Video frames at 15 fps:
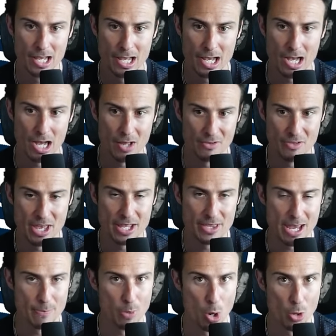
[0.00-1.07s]

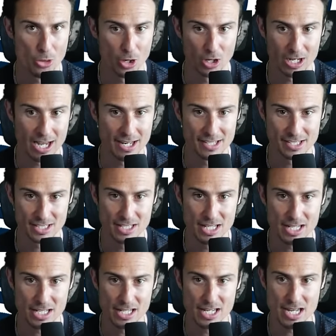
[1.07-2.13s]
They both are kind of
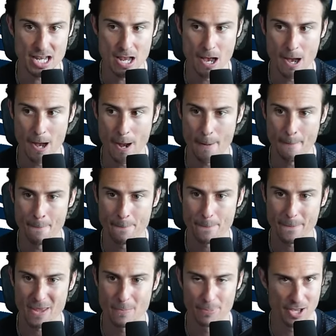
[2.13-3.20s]
sneaky
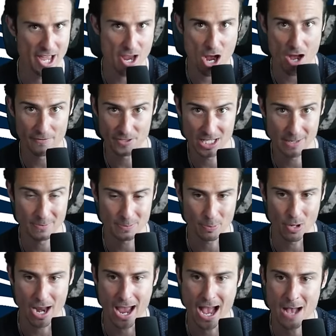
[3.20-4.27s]
playoff teams,
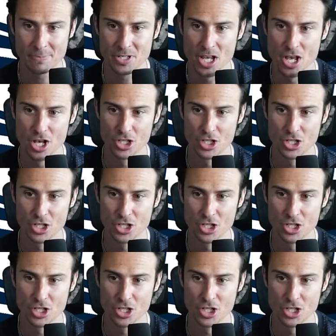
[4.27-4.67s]
perhaps.